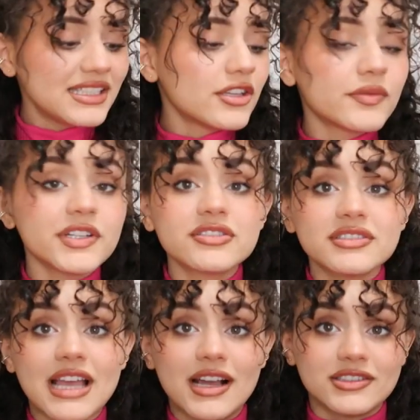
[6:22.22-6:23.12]
See, the
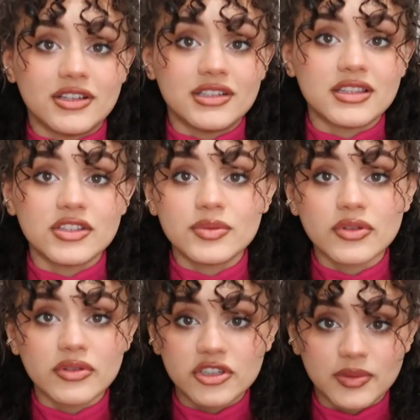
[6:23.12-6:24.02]
original tags on it. This was
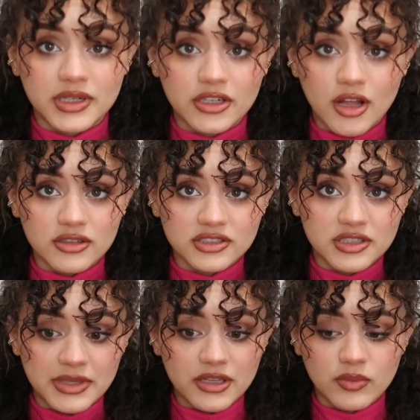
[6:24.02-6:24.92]
only $20
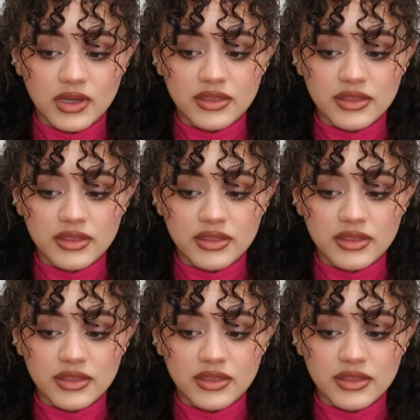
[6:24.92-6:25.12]
to begin